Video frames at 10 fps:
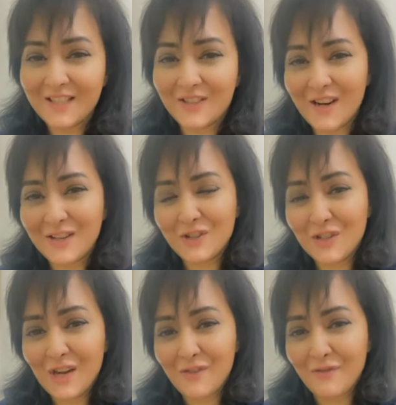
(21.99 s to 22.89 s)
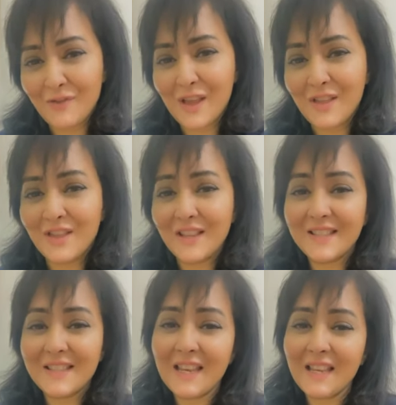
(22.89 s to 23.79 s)
try to shave when the
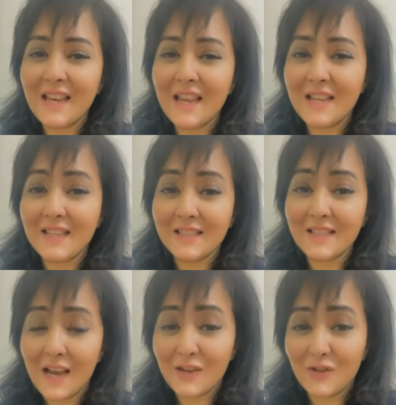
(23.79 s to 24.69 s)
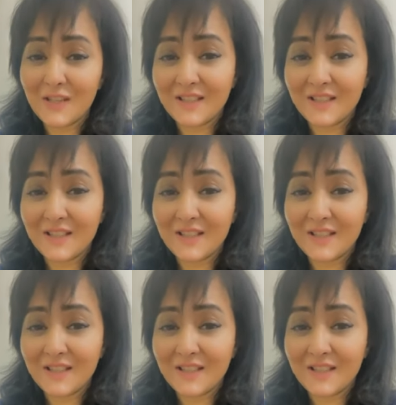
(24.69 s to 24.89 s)
skin is hydrated,